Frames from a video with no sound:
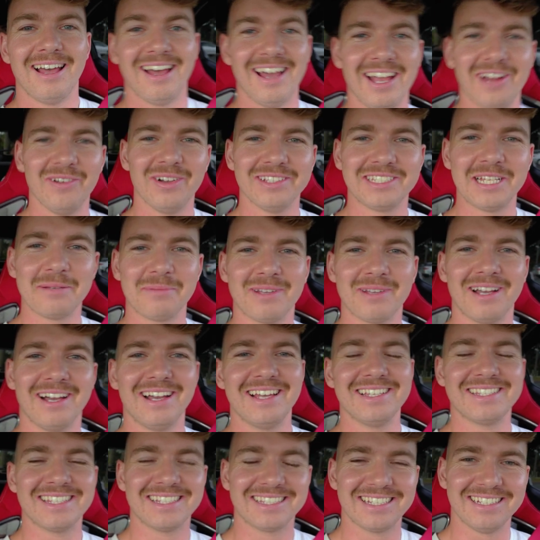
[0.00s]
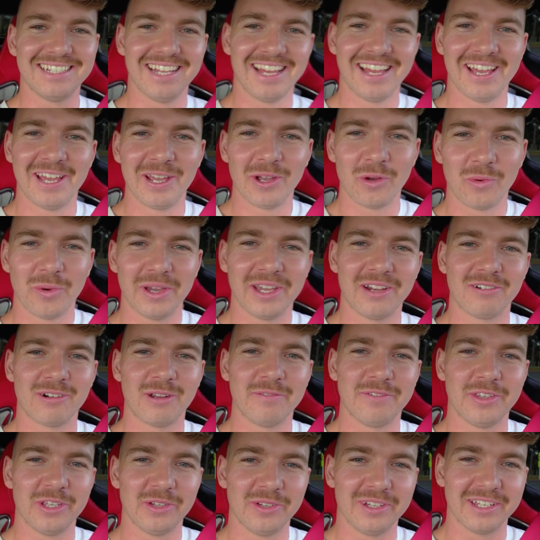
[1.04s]
Hey, what's up guys? Today we are
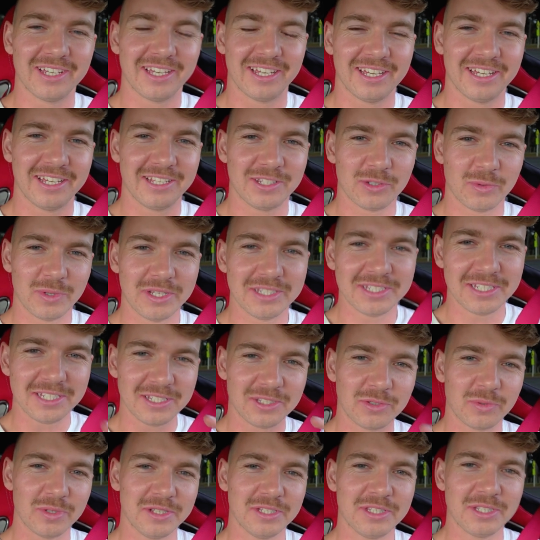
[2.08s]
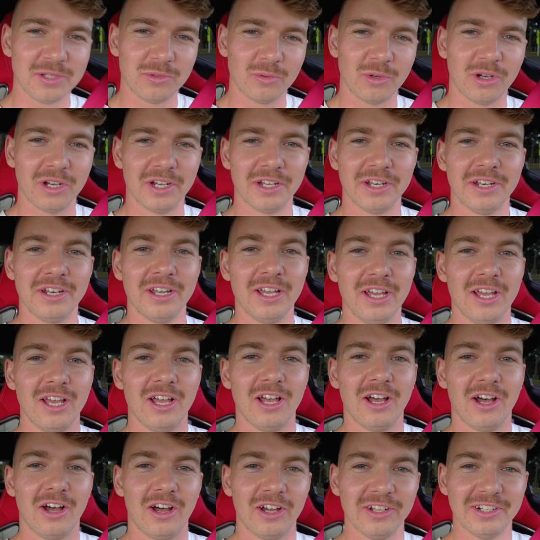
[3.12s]
reviewing a 2021
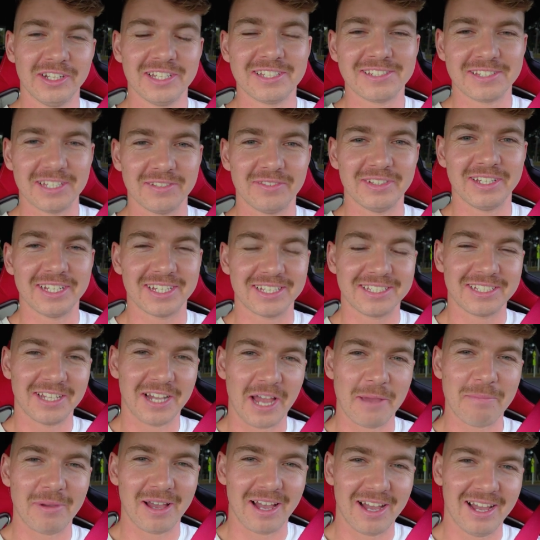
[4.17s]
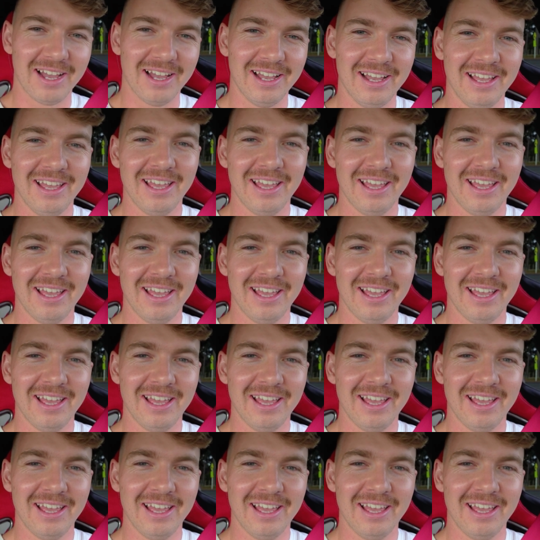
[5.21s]
Honda Civic Type R.